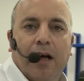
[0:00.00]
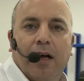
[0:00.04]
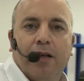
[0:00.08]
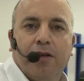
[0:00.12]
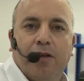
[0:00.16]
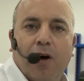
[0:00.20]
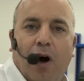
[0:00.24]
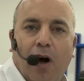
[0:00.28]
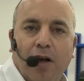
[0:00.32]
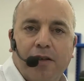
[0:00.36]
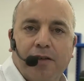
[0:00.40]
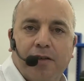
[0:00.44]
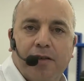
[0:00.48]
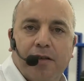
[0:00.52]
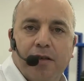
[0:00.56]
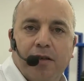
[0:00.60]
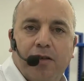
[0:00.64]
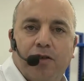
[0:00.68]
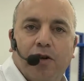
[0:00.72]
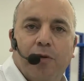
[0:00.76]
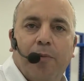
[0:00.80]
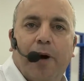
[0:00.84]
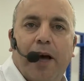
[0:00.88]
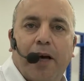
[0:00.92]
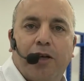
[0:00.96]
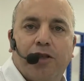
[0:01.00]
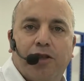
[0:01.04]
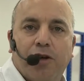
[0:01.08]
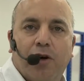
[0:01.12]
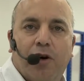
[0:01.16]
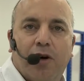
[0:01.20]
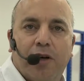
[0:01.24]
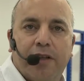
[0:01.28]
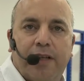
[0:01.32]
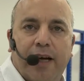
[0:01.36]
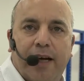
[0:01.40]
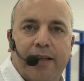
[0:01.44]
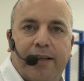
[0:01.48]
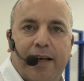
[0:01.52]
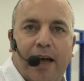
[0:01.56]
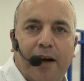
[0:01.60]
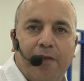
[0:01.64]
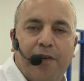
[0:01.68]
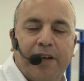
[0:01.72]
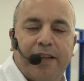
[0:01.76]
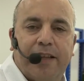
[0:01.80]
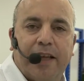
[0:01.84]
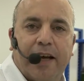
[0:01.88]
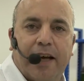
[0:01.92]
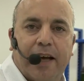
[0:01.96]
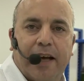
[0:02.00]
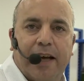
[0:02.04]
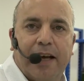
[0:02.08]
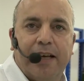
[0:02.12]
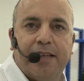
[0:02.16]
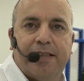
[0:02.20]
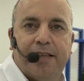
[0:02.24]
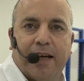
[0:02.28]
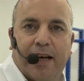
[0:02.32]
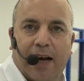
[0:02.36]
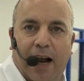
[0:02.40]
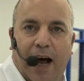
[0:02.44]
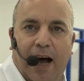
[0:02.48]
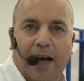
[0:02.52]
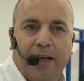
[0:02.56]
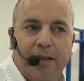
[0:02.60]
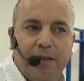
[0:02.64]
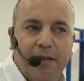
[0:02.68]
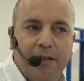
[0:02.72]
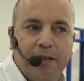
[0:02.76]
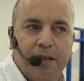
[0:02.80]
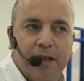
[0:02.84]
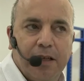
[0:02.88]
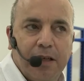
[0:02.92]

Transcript: dots to make sure that everything is aligned.